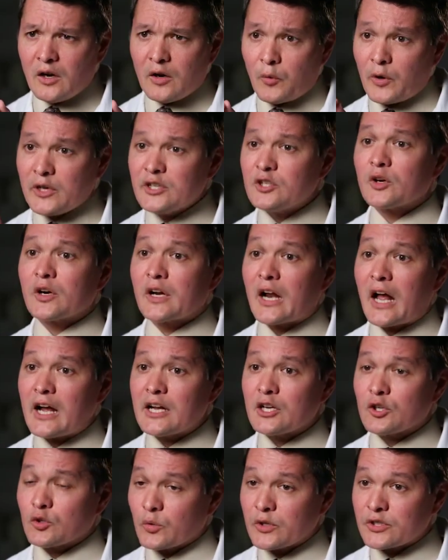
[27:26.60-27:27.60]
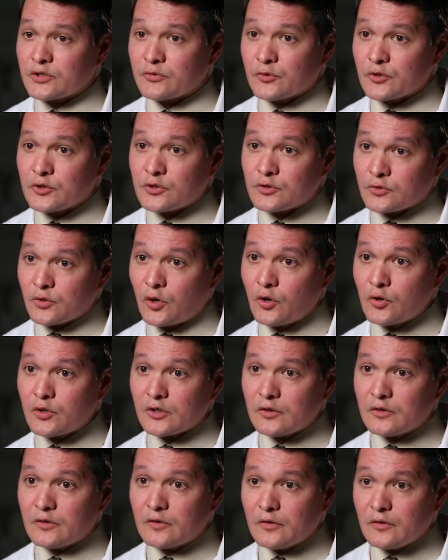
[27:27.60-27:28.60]
When you're at higher risk for
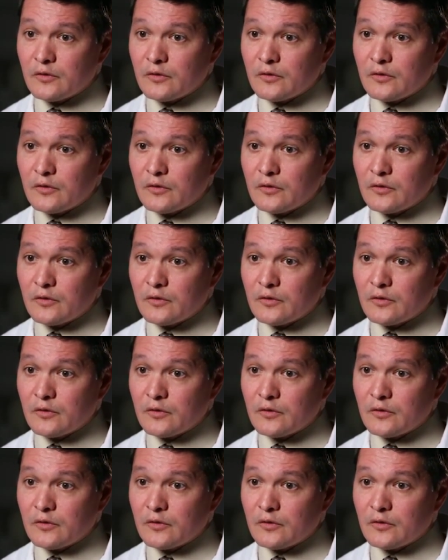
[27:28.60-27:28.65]
stroke,